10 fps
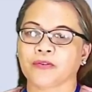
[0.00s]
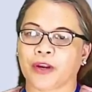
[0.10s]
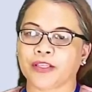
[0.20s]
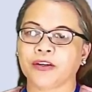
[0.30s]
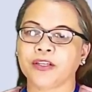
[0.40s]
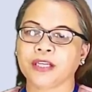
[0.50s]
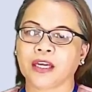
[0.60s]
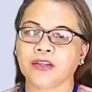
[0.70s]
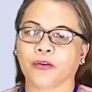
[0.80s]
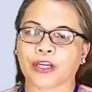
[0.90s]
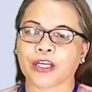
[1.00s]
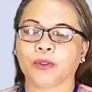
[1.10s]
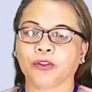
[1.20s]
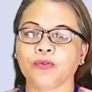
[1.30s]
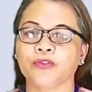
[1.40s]
greater than or
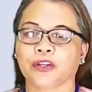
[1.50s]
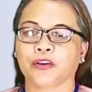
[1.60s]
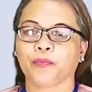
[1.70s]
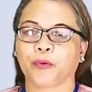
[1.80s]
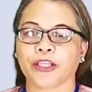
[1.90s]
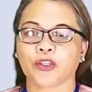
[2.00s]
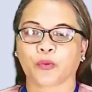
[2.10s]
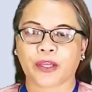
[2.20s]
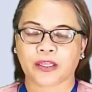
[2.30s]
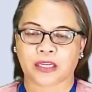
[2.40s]
equal to 0.20.